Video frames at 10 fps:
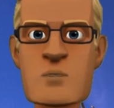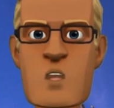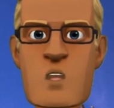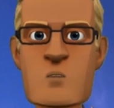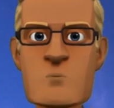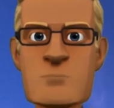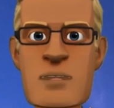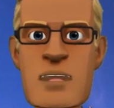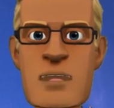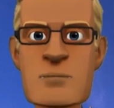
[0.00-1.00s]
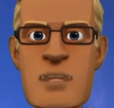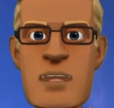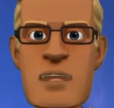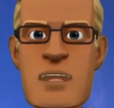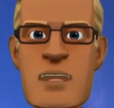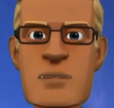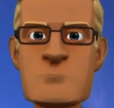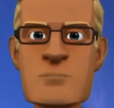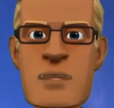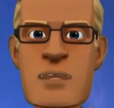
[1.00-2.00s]
Uh, his own son in prayer,
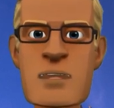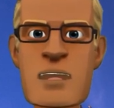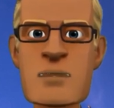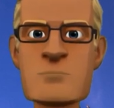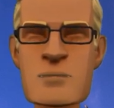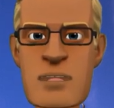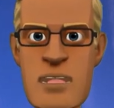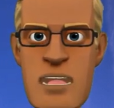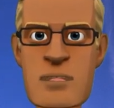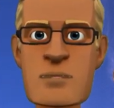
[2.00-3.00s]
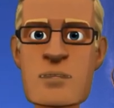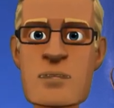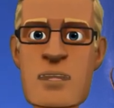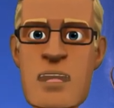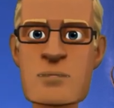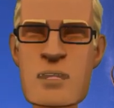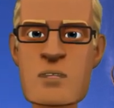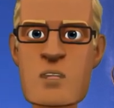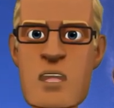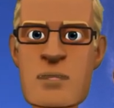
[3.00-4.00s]
according uh, to John 17
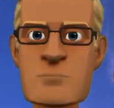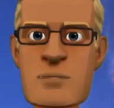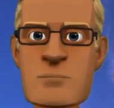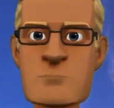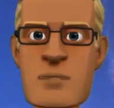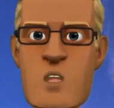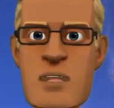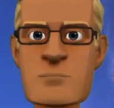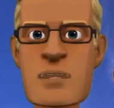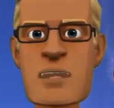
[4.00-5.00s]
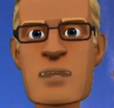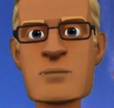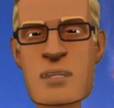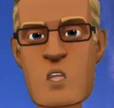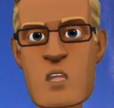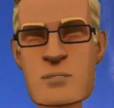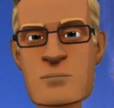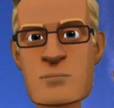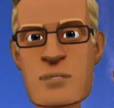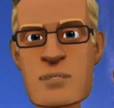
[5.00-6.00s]
17, says, Your word is
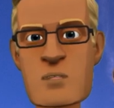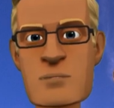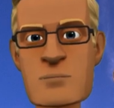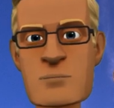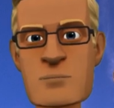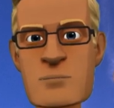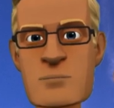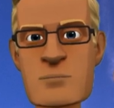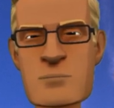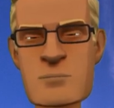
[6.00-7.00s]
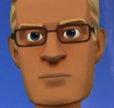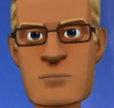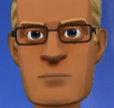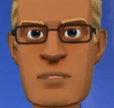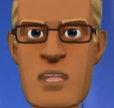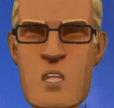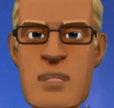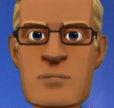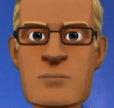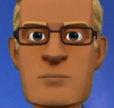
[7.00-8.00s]
truth. Therefore,
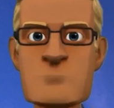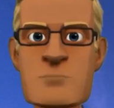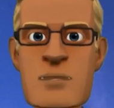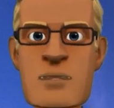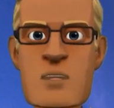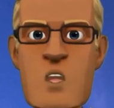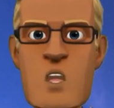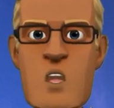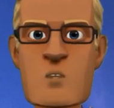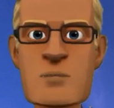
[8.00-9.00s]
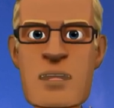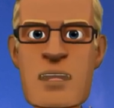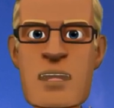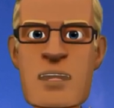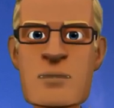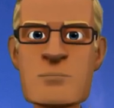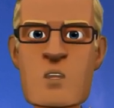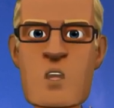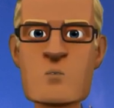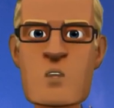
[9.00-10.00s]
Jehovah's original
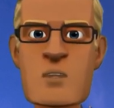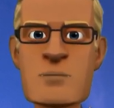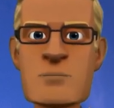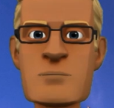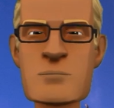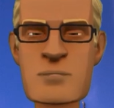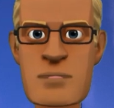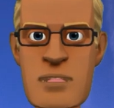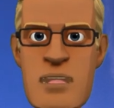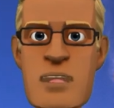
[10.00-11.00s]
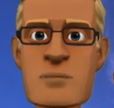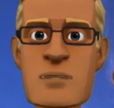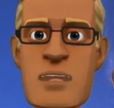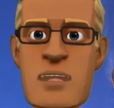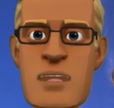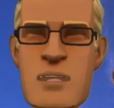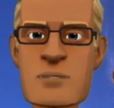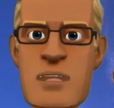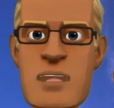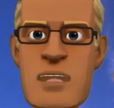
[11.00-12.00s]
purpose for mankind to live
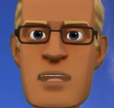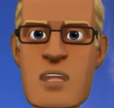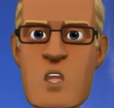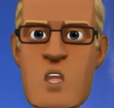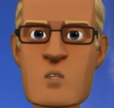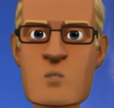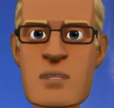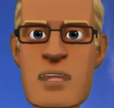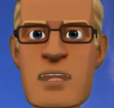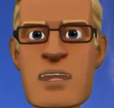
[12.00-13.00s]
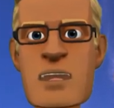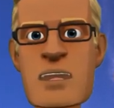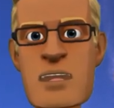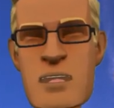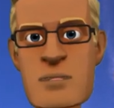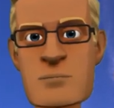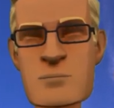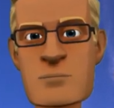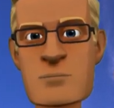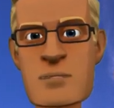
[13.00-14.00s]
forever on a paradise earth
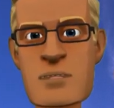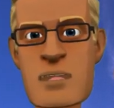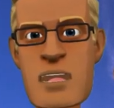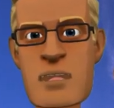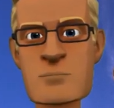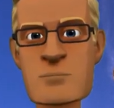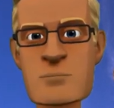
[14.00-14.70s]
will